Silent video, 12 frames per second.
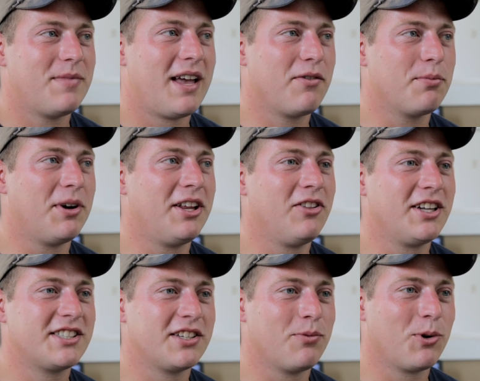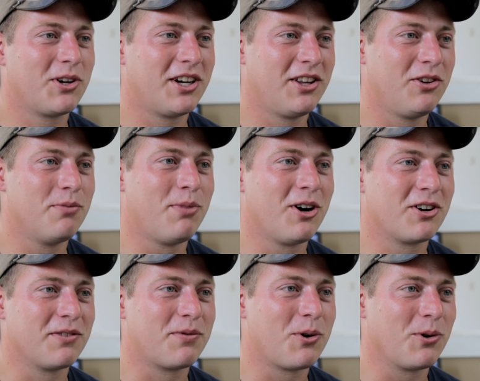Everybody likes to work in a new
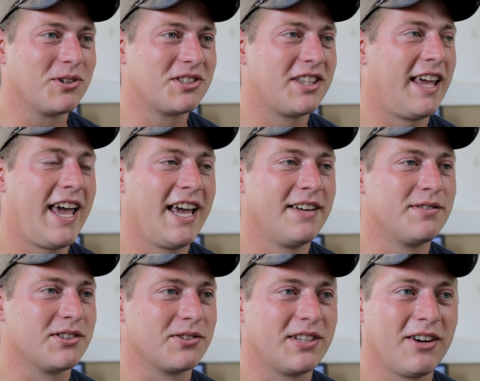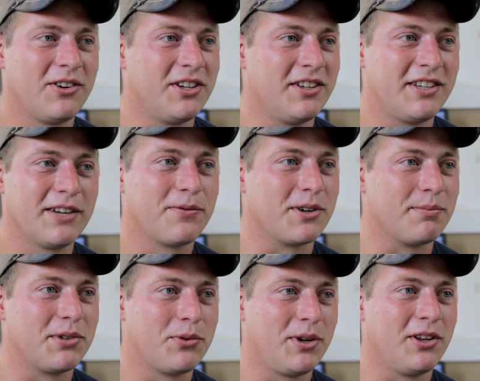barn, of course. Calves are telling you
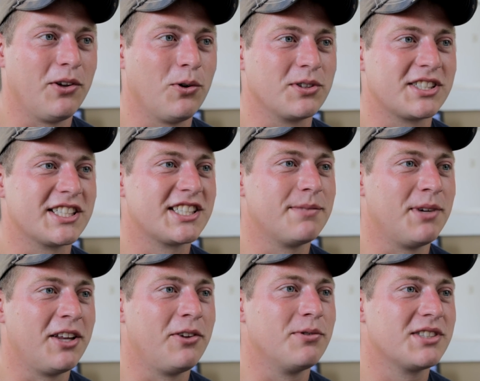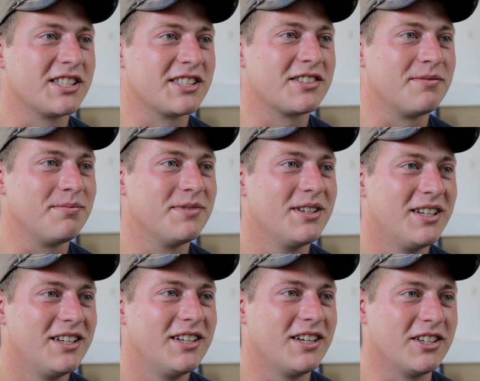different between the old system and the new system.
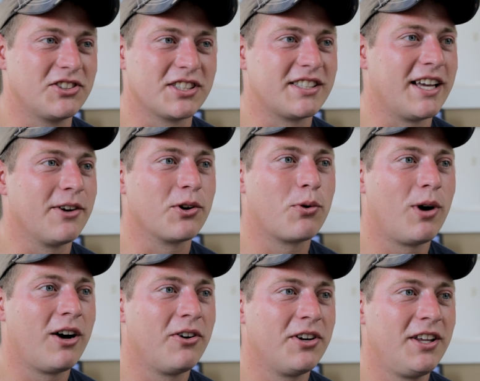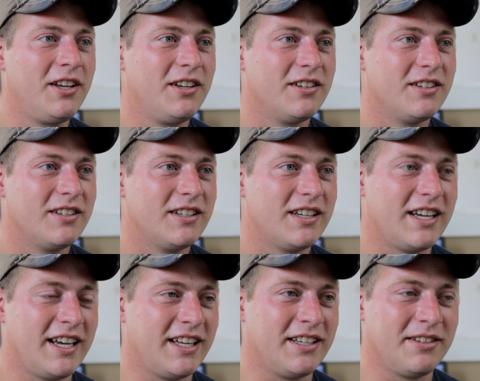Uh, just the air quality
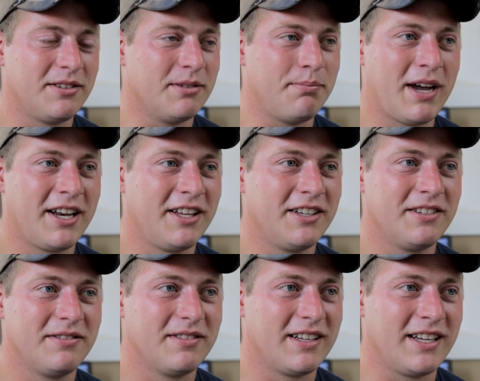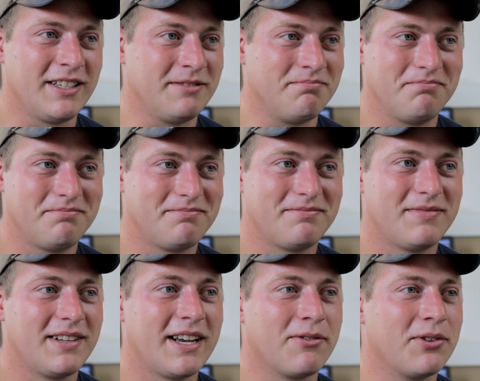and the bedding and
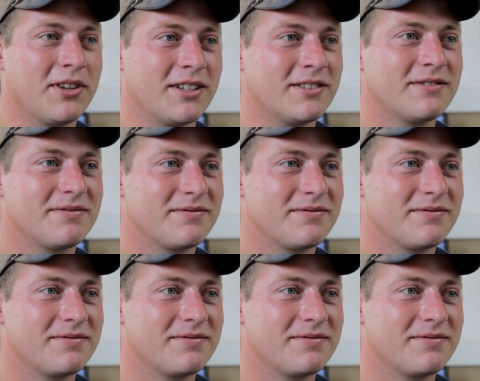everything.